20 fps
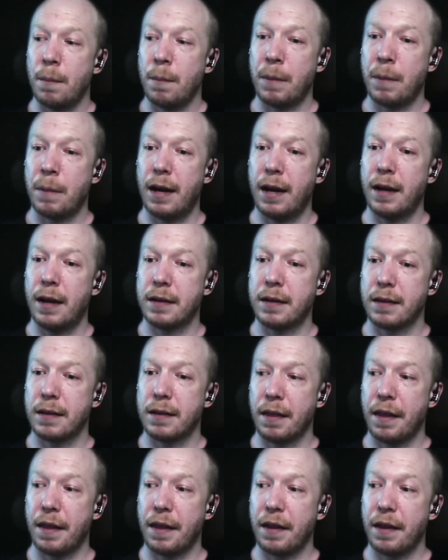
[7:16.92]
but
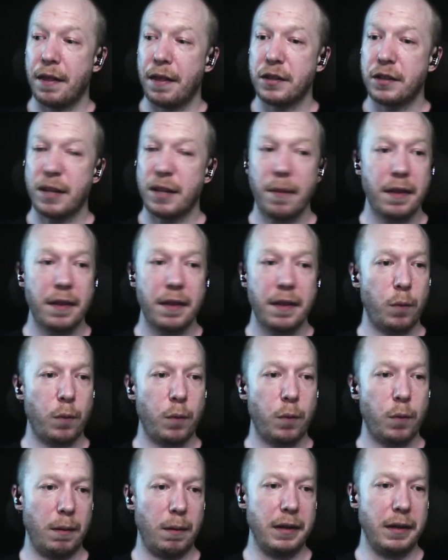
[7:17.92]
there's something that
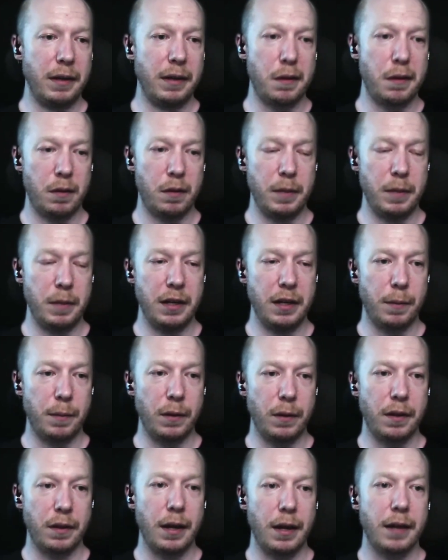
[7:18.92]
probably needs to be done
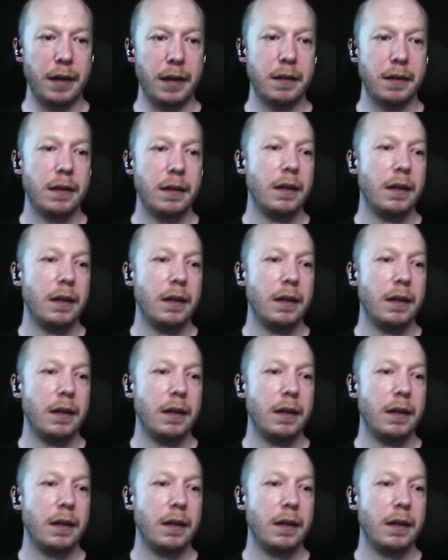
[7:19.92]
about that.